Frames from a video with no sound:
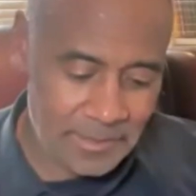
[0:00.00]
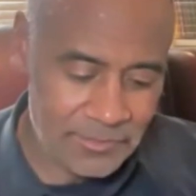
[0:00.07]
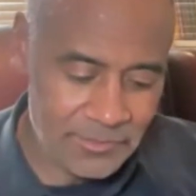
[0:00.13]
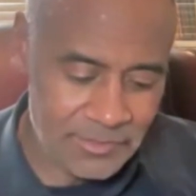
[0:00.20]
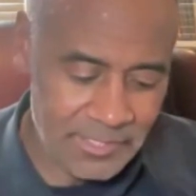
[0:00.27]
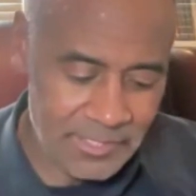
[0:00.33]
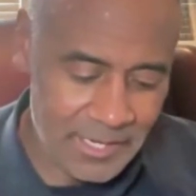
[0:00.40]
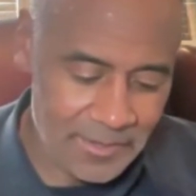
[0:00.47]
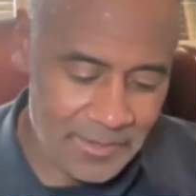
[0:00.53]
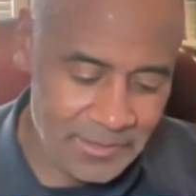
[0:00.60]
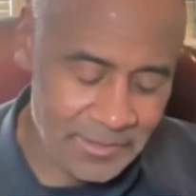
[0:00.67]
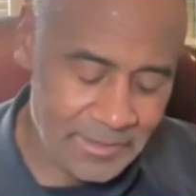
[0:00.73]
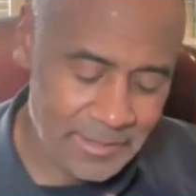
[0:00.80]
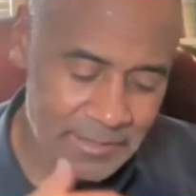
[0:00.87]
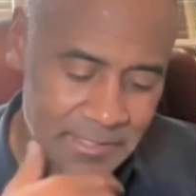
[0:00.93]
interesting how
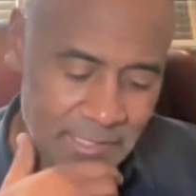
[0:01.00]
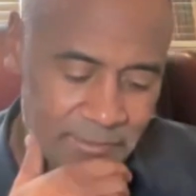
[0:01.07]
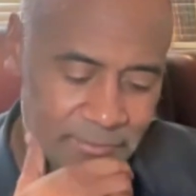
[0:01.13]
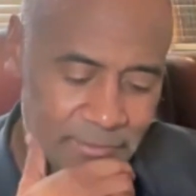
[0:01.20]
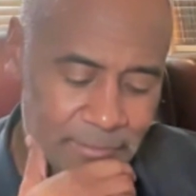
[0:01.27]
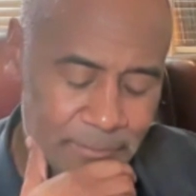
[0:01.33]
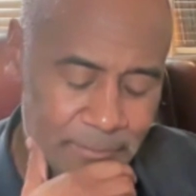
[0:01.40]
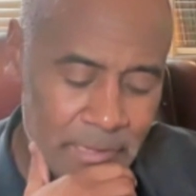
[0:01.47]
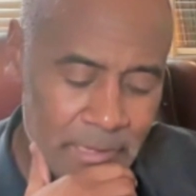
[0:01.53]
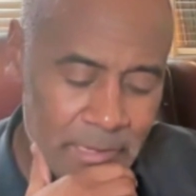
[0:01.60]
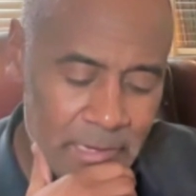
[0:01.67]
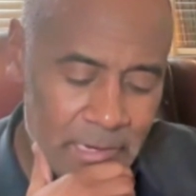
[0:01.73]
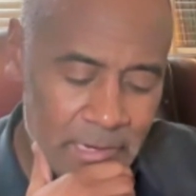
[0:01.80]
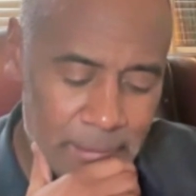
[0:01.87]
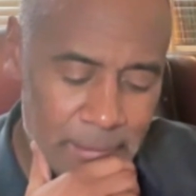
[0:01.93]
it's different.
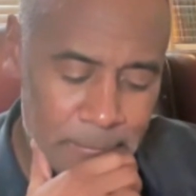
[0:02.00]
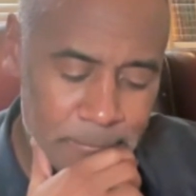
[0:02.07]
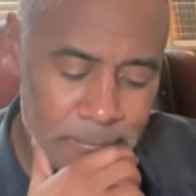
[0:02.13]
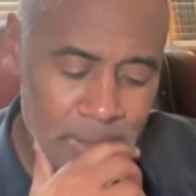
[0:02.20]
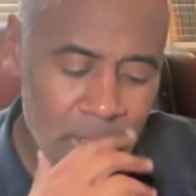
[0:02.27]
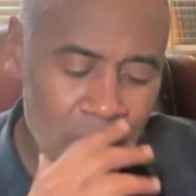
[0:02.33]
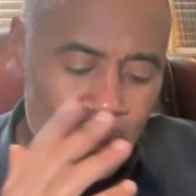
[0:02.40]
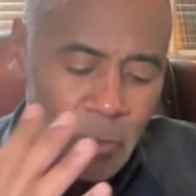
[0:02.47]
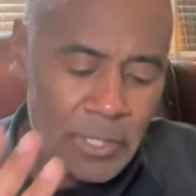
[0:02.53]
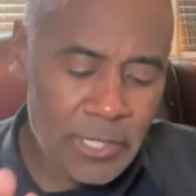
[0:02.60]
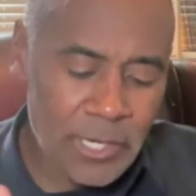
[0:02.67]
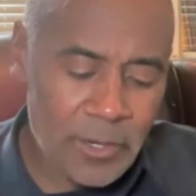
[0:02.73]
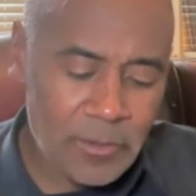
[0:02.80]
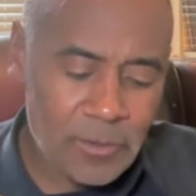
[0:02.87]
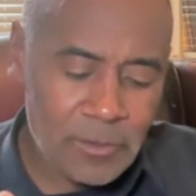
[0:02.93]
Well,
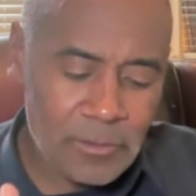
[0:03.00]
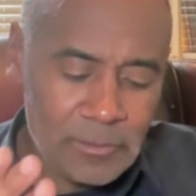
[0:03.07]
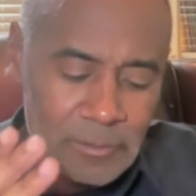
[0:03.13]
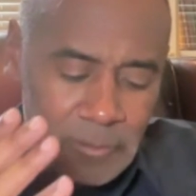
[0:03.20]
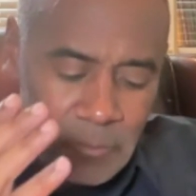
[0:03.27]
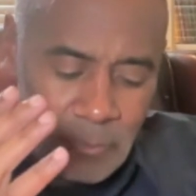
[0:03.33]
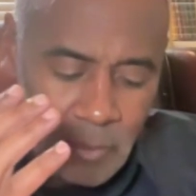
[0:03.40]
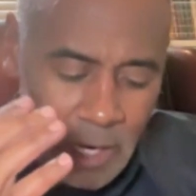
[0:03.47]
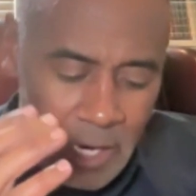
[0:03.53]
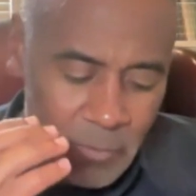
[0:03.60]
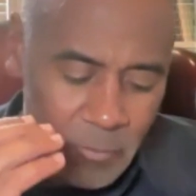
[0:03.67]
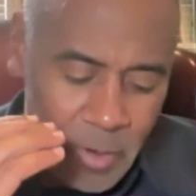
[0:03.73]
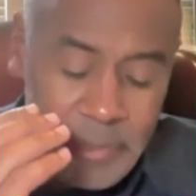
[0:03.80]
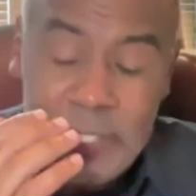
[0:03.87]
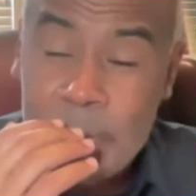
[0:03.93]

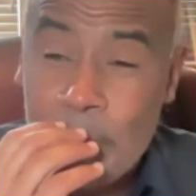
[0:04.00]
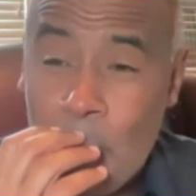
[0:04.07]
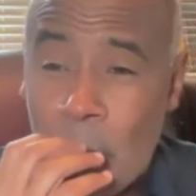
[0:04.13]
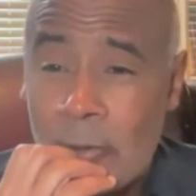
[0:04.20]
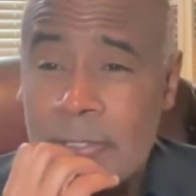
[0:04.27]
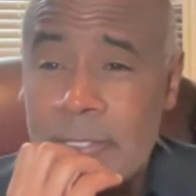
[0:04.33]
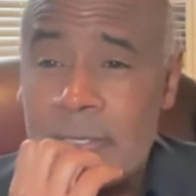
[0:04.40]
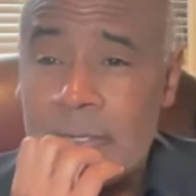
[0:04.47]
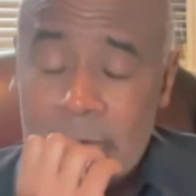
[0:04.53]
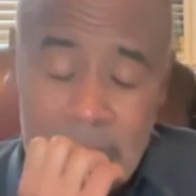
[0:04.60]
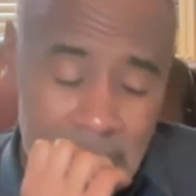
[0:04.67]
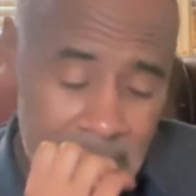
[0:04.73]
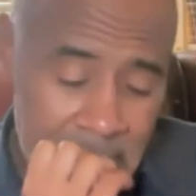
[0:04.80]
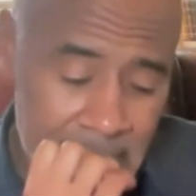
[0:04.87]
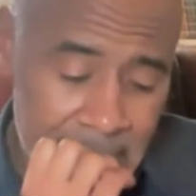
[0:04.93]
women's sports,
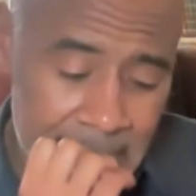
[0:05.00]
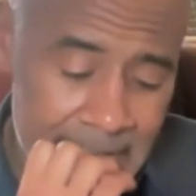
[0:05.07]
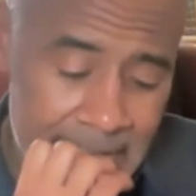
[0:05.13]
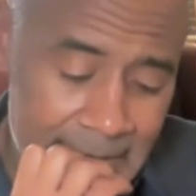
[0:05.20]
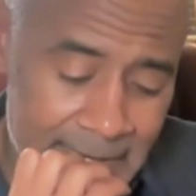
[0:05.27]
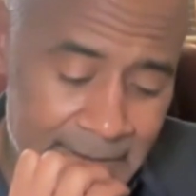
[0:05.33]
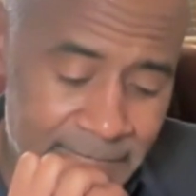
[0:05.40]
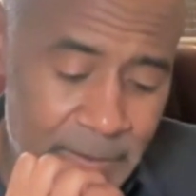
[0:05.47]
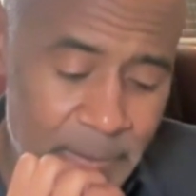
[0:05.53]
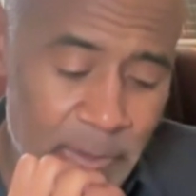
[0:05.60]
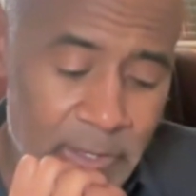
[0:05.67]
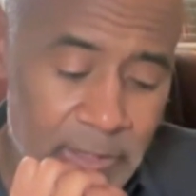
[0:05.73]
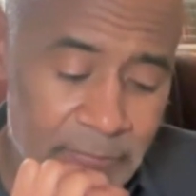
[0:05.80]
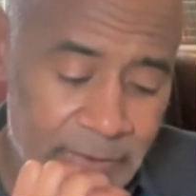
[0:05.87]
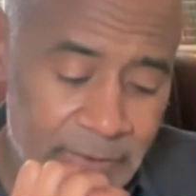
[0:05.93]

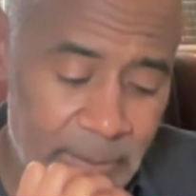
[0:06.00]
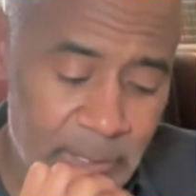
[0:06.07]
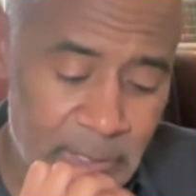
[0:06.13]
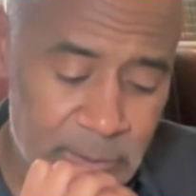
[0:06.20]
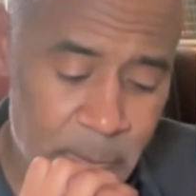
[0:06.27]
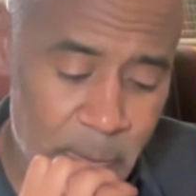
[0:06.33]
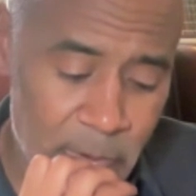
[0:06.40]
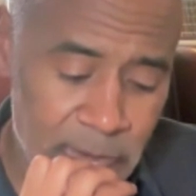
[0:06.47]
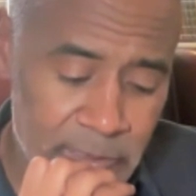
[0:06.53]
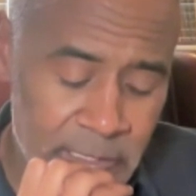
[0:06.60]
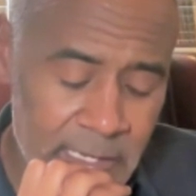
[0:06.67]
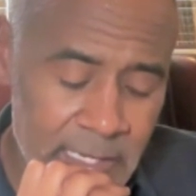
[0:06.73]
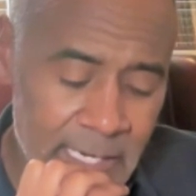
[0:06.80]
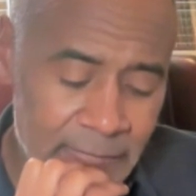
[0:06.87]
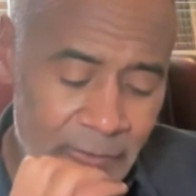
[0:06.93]
female sports
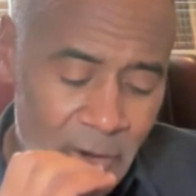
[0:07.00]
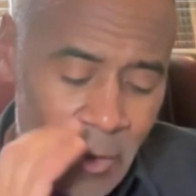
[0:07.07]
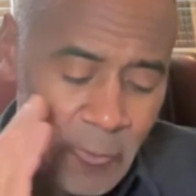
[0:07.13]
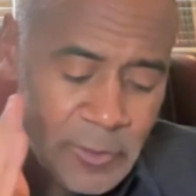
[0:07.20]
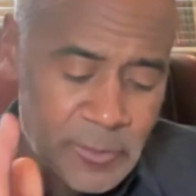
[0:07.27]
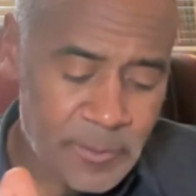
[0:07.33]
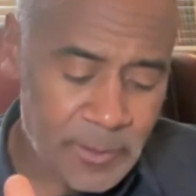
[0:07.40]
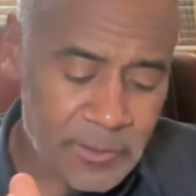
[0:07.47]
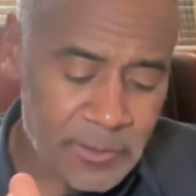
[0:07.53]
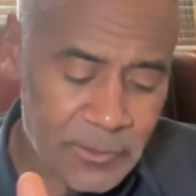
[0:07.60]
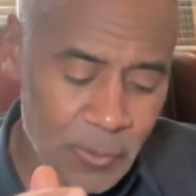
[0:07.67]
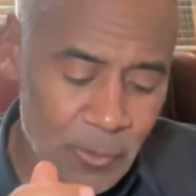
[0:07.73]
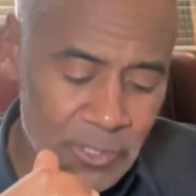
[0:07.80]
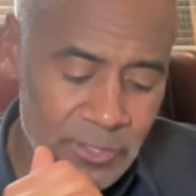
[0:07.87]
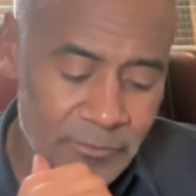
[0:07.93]
have always been a
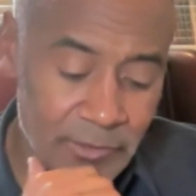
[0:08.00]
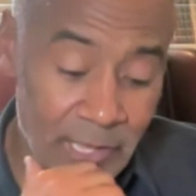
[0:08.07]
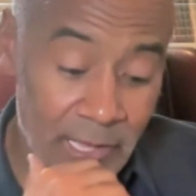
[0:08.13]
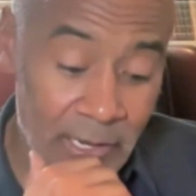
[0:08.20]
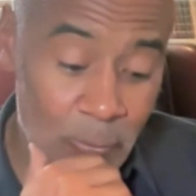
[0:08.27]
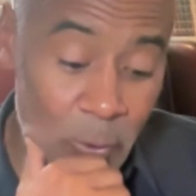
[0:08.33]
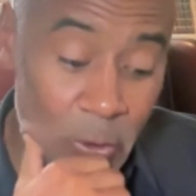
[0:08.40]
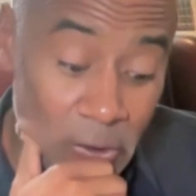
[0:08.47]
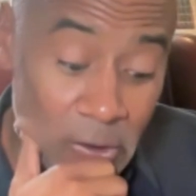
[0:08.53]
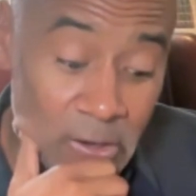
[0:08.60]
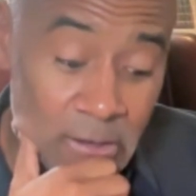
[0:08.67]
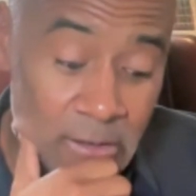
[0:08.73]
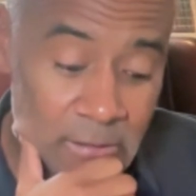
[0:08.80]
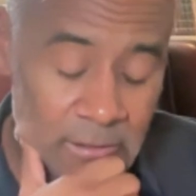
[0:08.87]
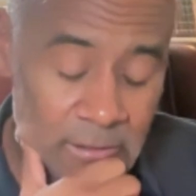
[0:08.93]
source of a lot of work